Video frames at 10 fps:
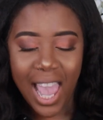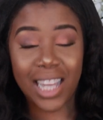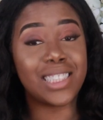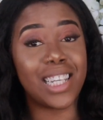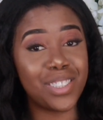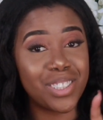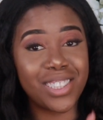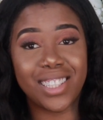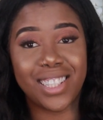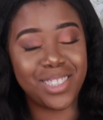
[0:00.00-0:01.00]
And it's
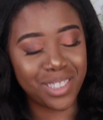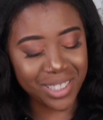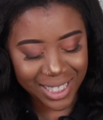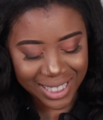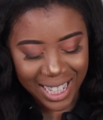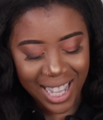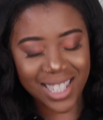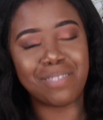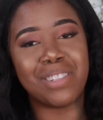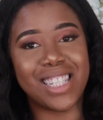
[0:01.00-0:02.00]
interesting they do these
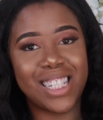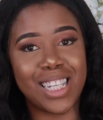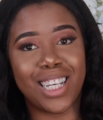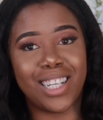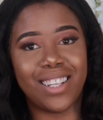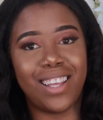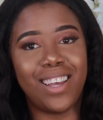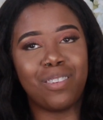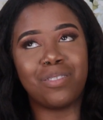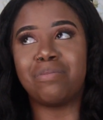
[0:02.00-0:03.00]
things and we still,
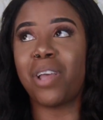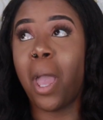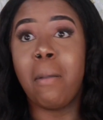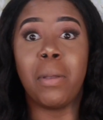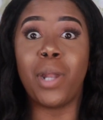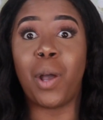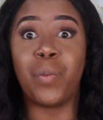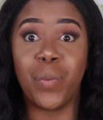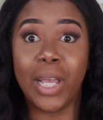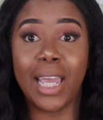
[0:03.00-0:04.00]
maybe
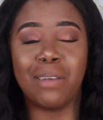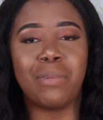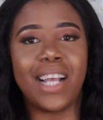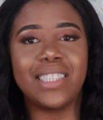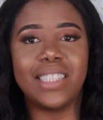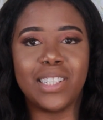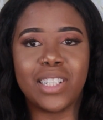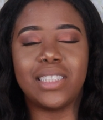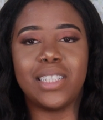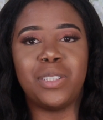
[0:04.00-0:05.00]
not we, but I still
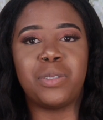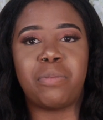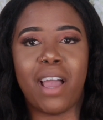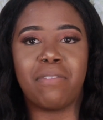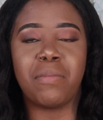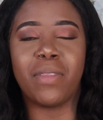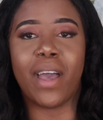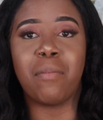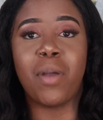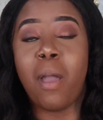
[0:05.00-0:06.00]
continue to buy from
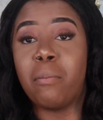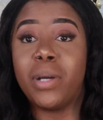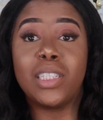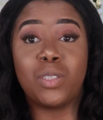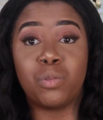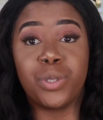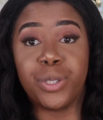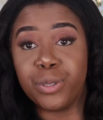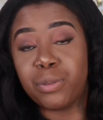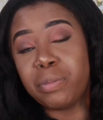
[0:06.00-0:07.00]
them. But it's
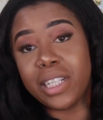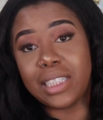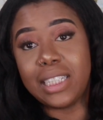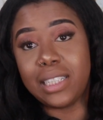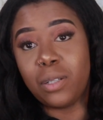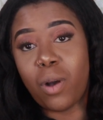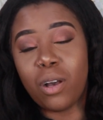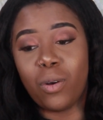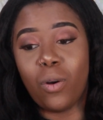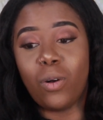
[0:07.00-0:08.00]
rude because I did
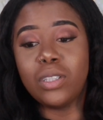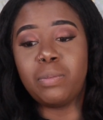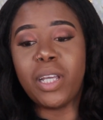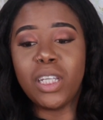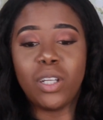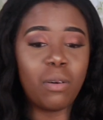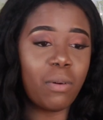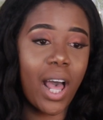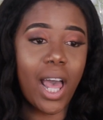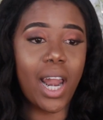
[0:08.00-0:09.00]
want gold, but you know
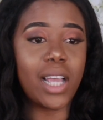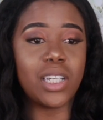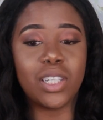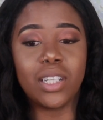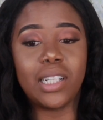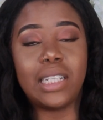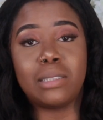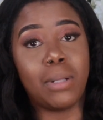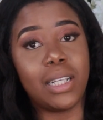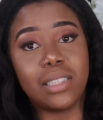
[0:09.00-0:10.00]
what? I just took it as
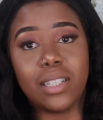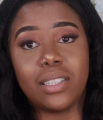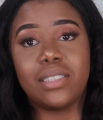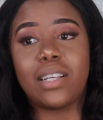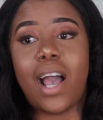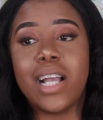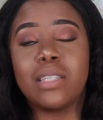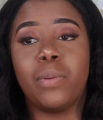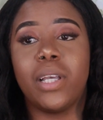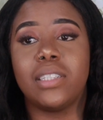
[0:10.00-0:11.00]
a blessing in
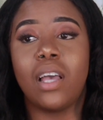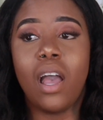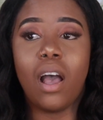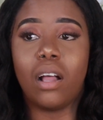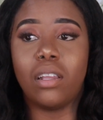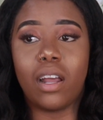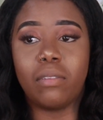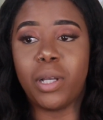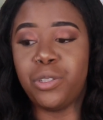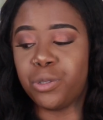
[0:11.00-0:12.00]
disguise because a lot
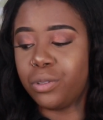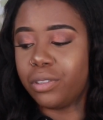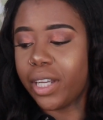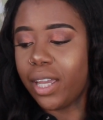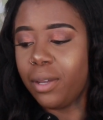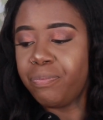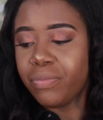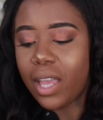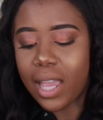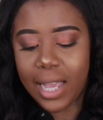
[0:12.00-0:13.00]
of my jewelry
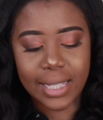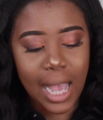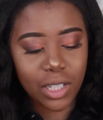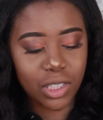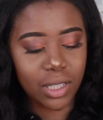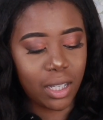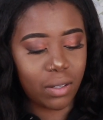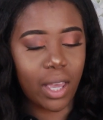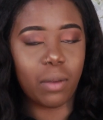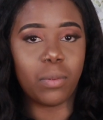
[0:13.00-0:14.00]
is actually,
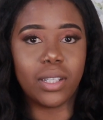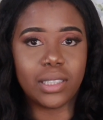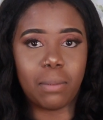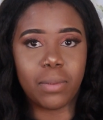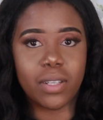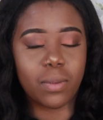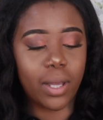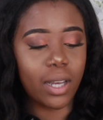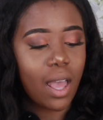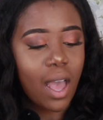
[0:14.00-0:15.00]
okay, we'll accept this
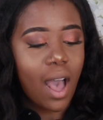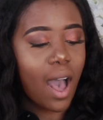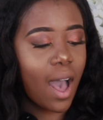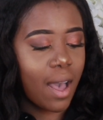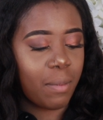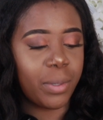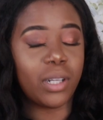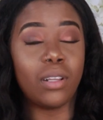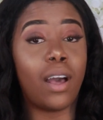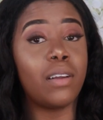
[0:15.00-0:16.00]
one. But
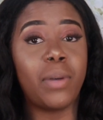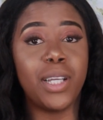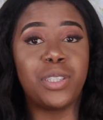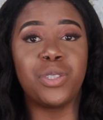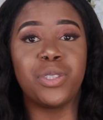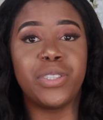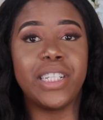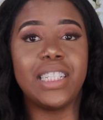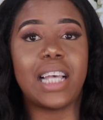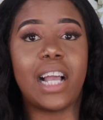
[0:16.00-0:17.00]
a lot of my
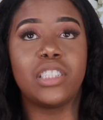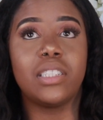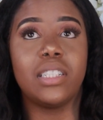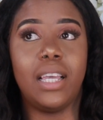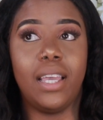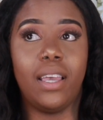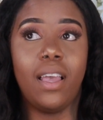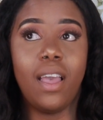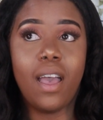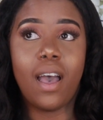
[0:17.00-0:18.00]
jewelry is actually
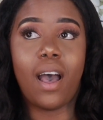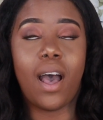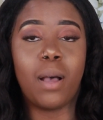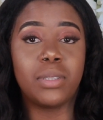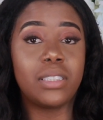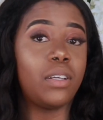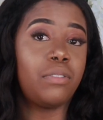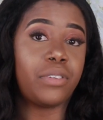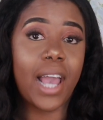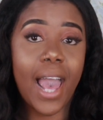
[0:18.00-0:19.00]

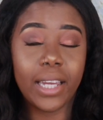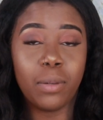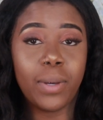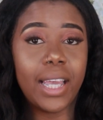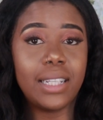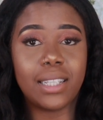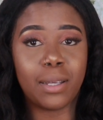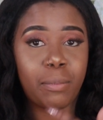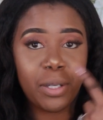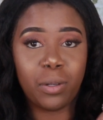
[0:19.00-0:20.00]
silver anyways,
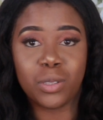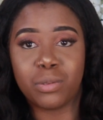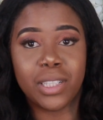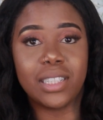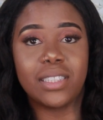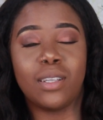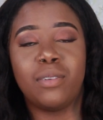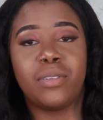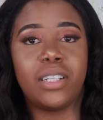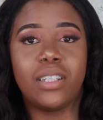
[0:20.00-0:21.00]
like my nose ring is
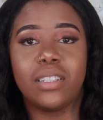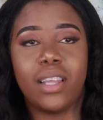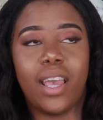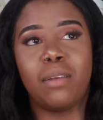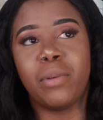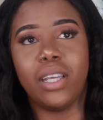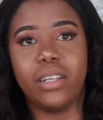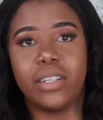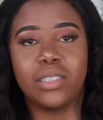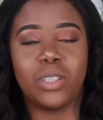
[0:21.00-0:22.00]
silver, like my
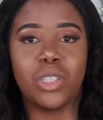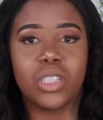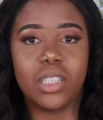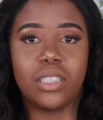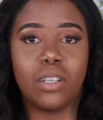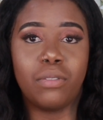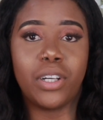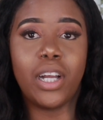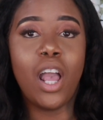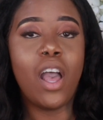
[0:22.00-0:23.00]
earrings are usually
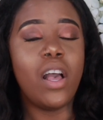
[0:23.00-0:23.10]
silver.